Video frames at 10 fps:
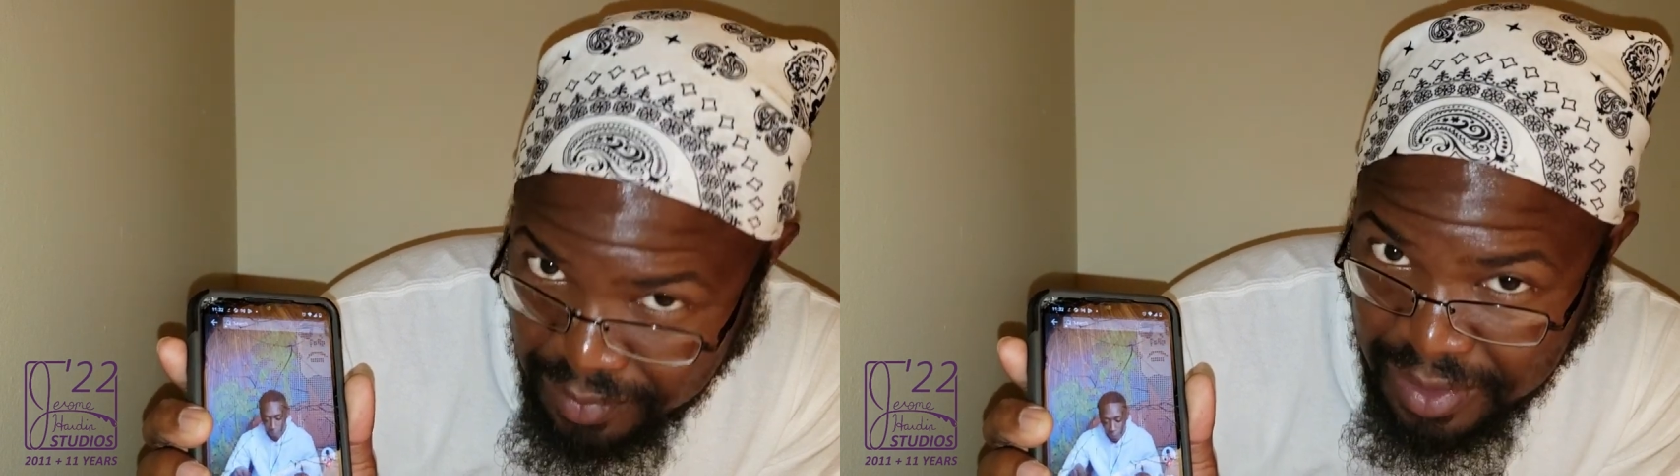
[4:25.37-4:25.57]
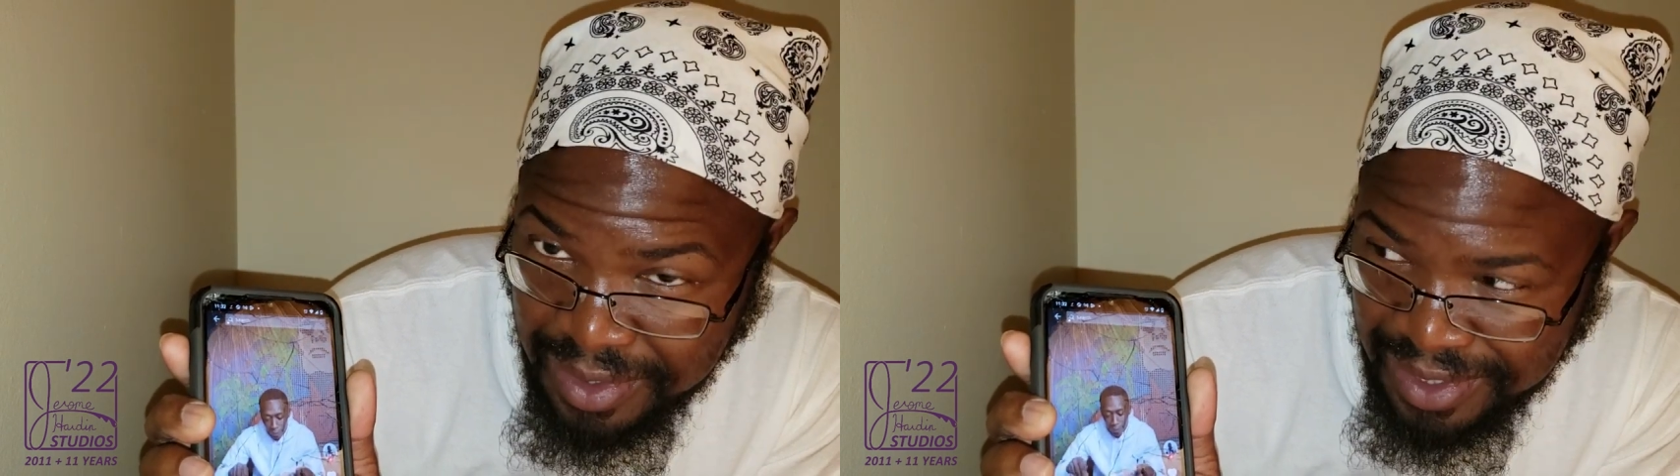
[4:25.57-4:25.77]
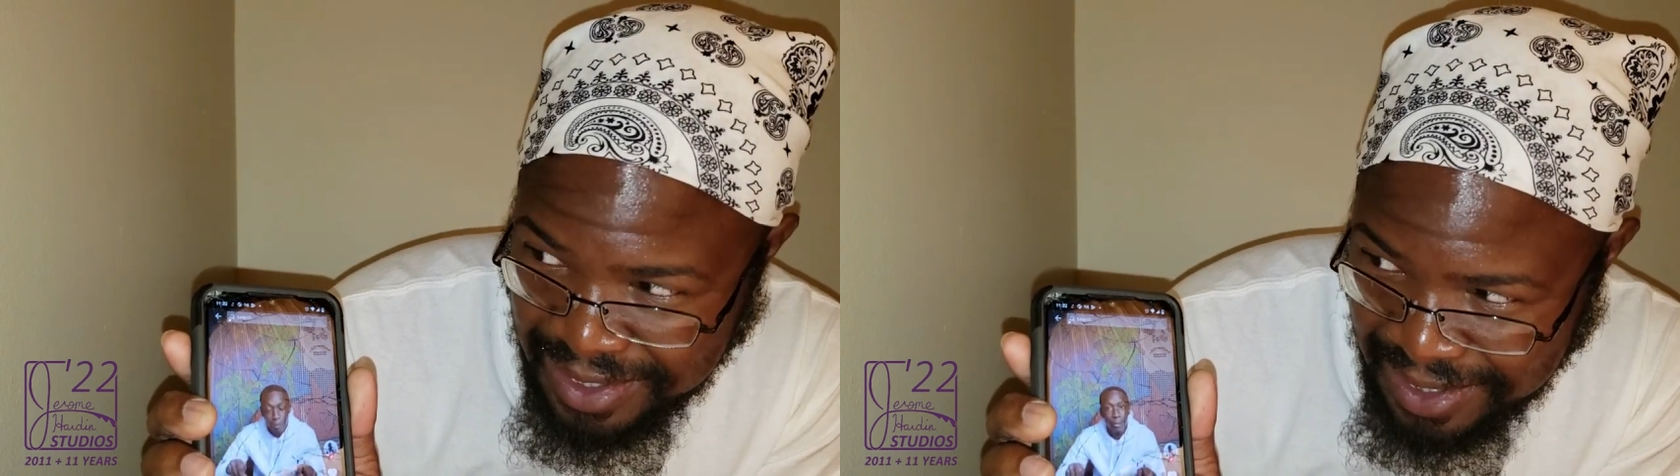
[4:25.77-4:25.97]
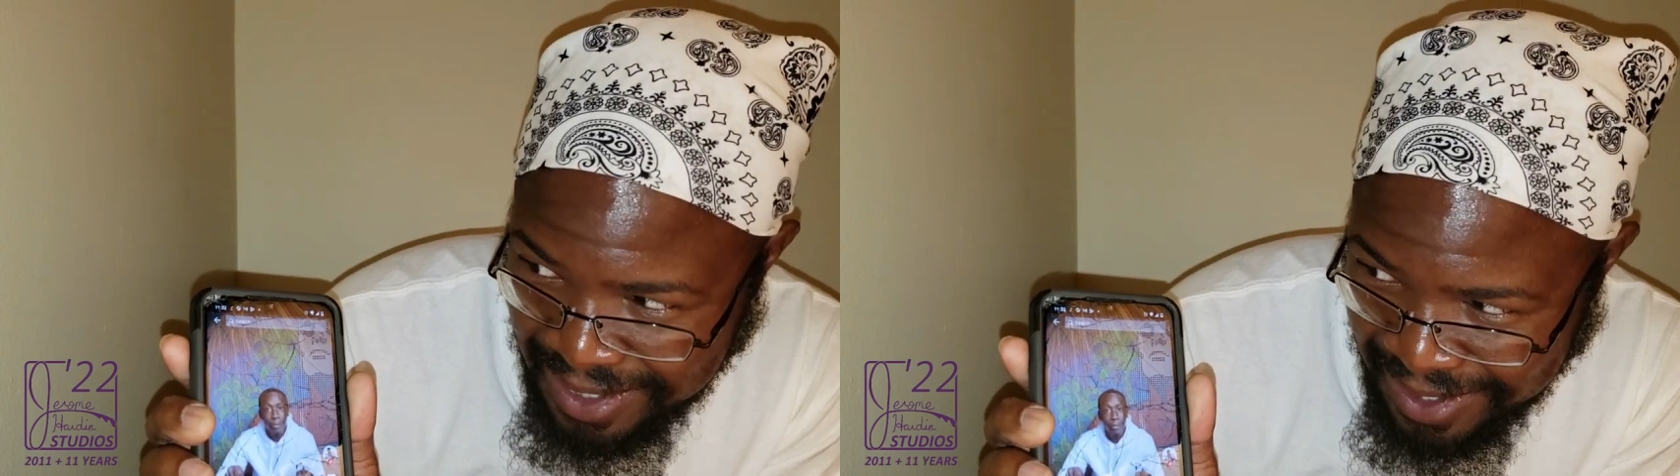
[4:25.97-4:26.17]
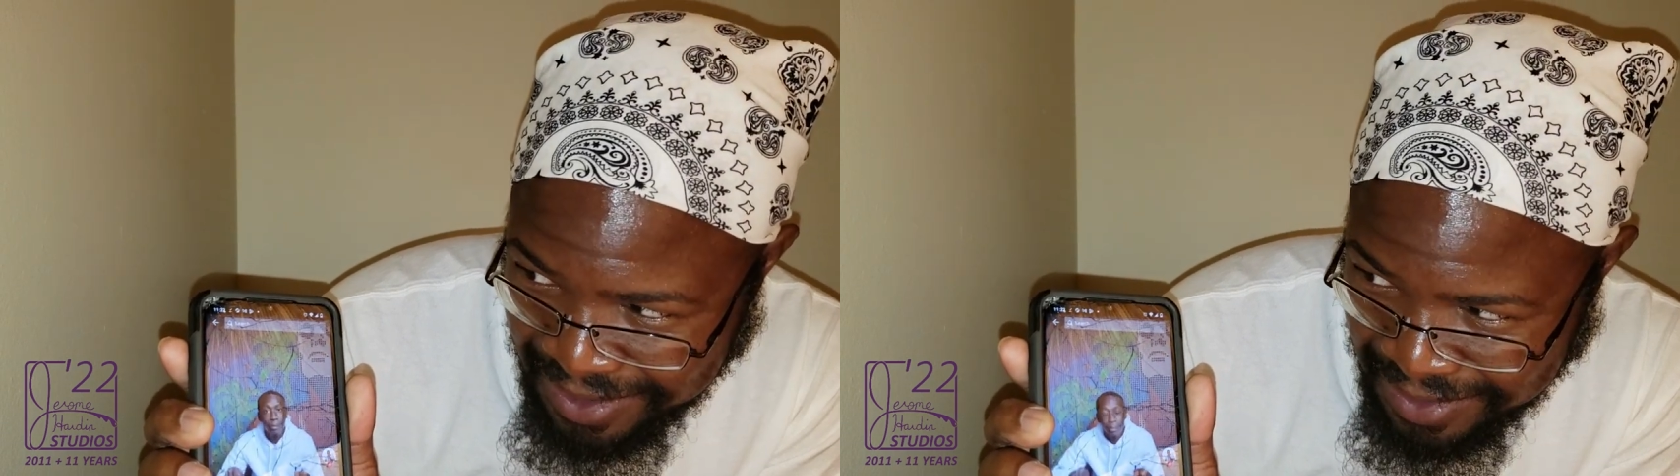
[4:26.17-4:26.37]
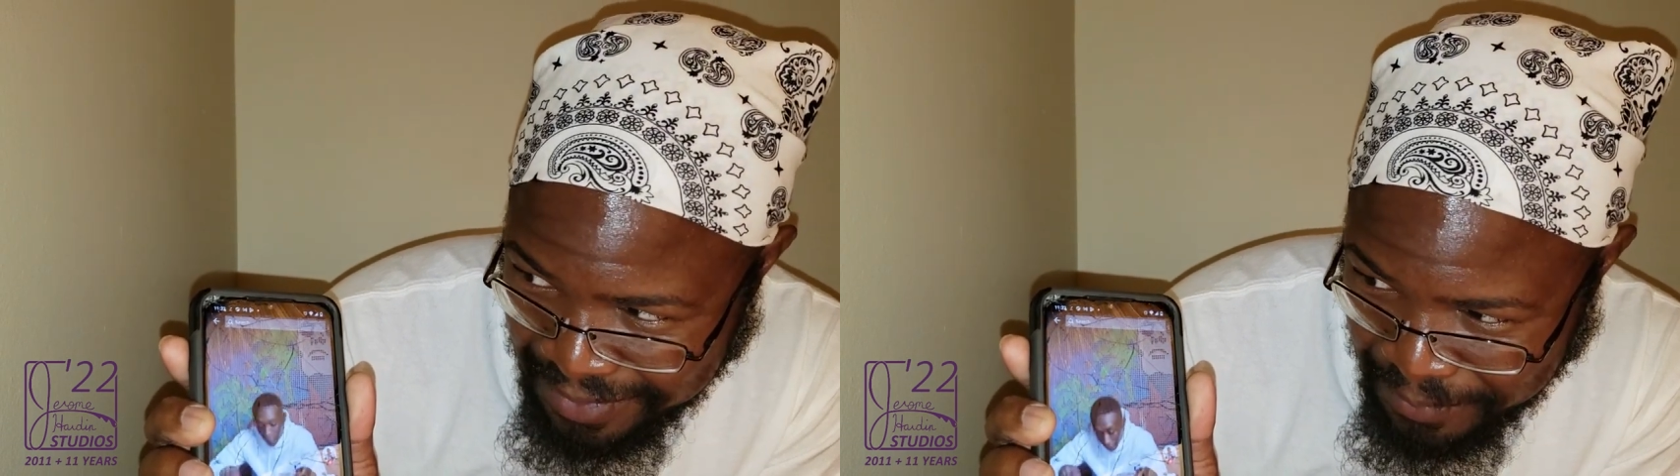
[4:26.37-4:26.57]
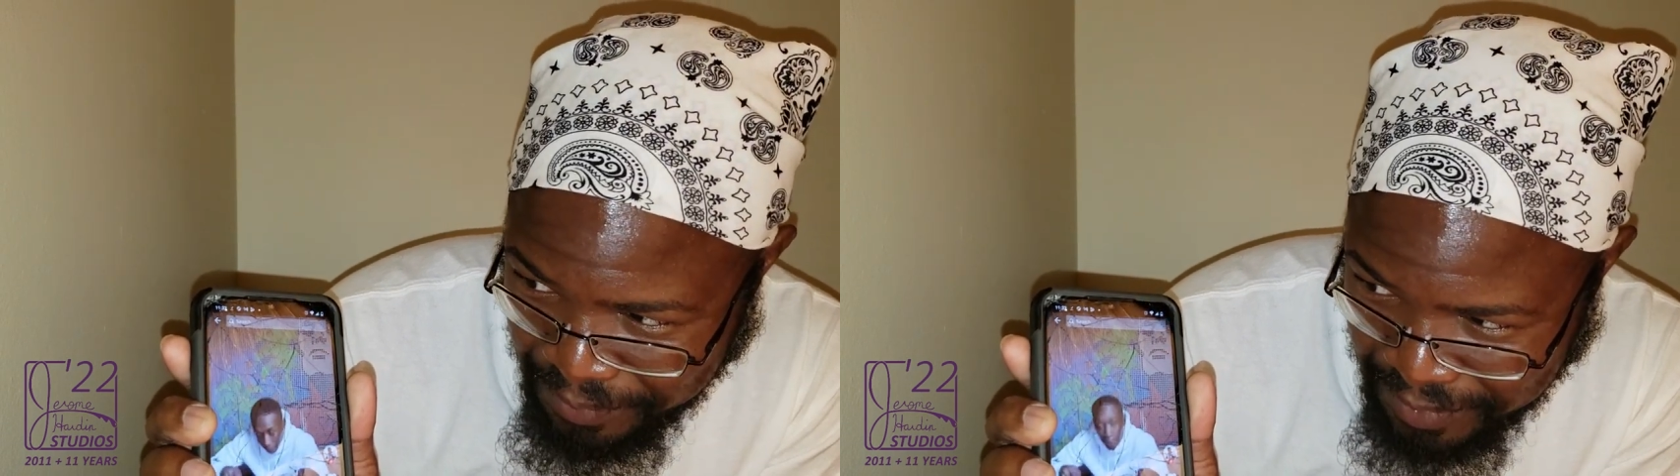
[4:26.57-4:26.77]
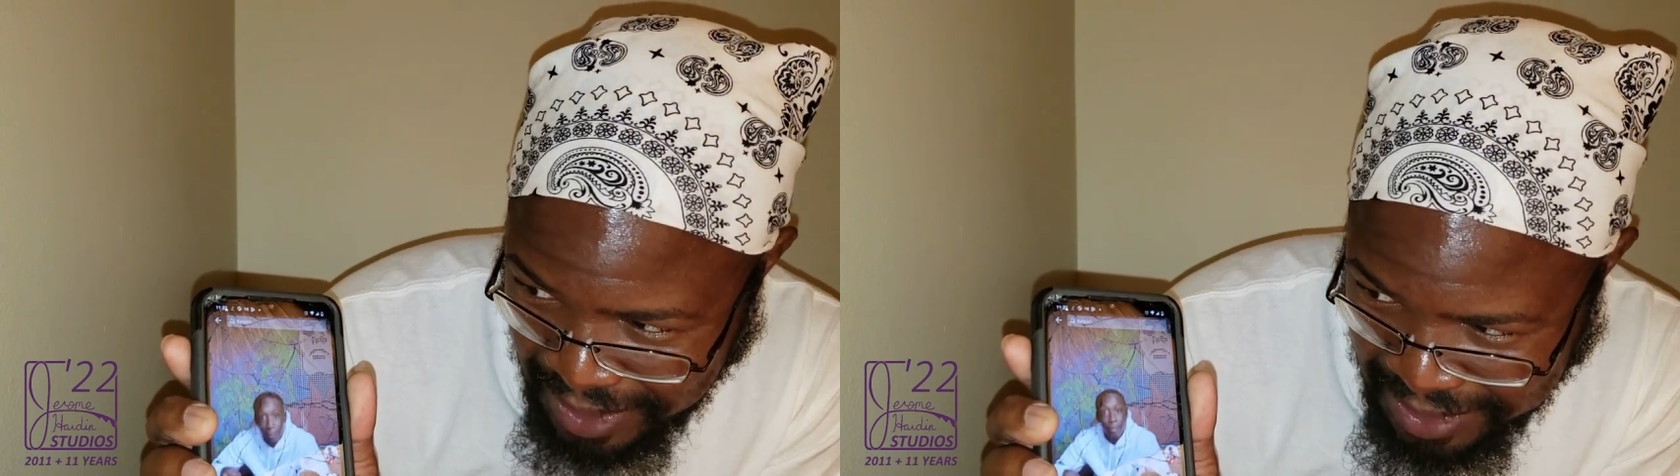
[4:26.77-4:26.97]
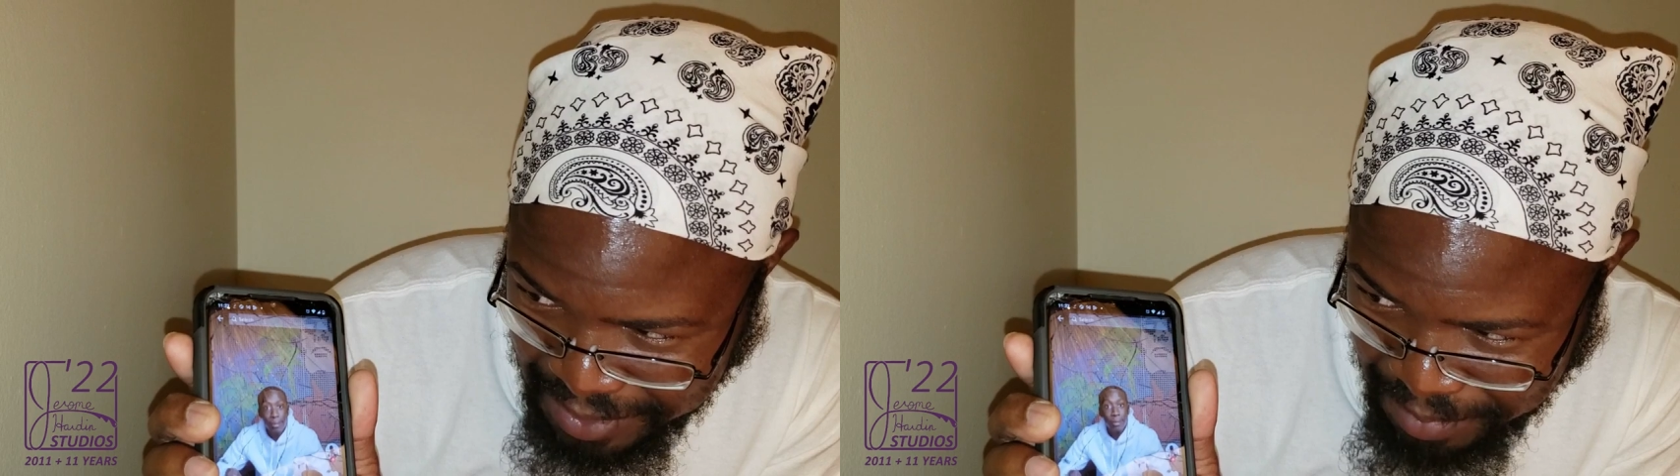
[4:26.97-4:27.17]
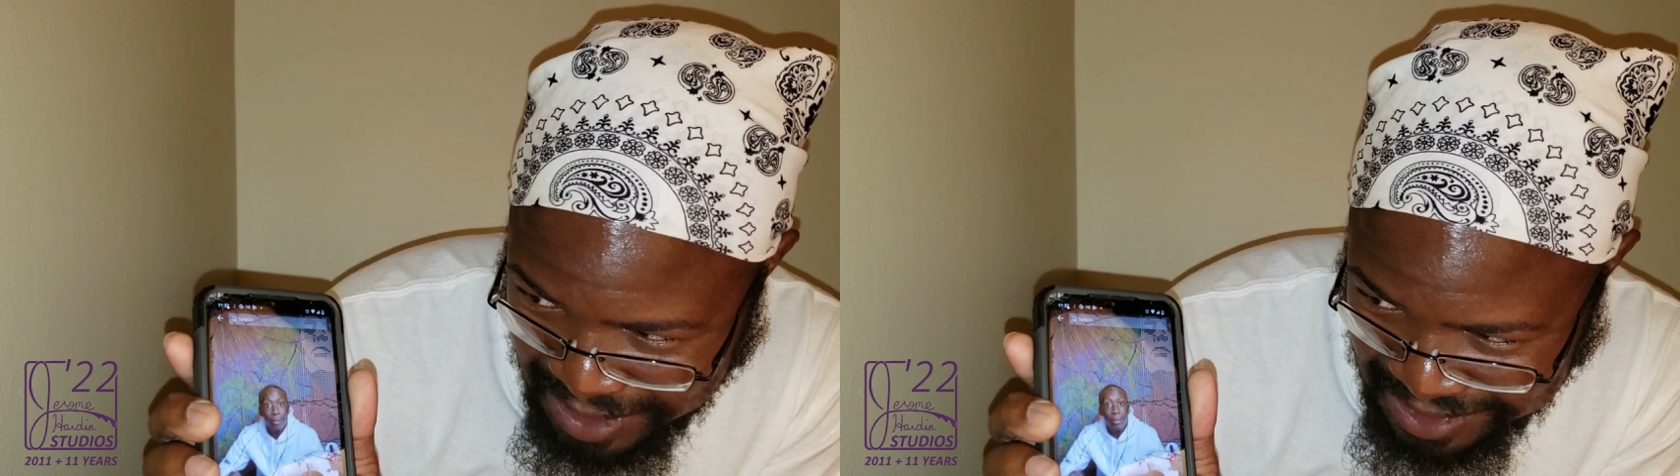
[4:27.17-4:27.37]
Look at that. That
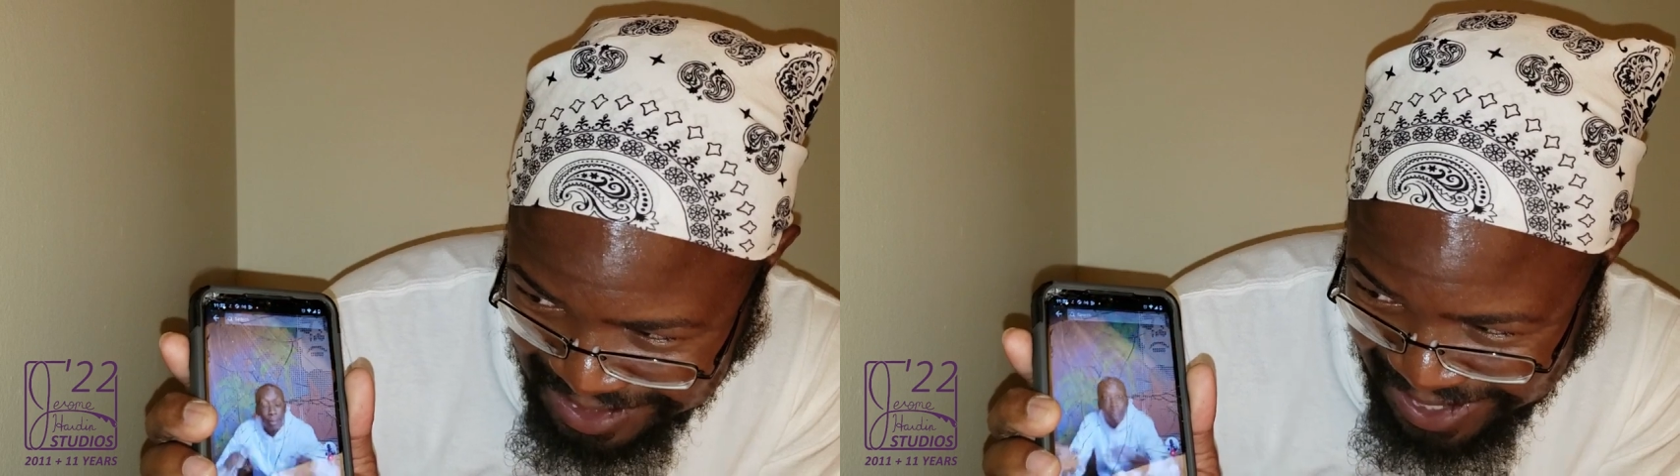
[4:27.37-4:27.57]
doesn't make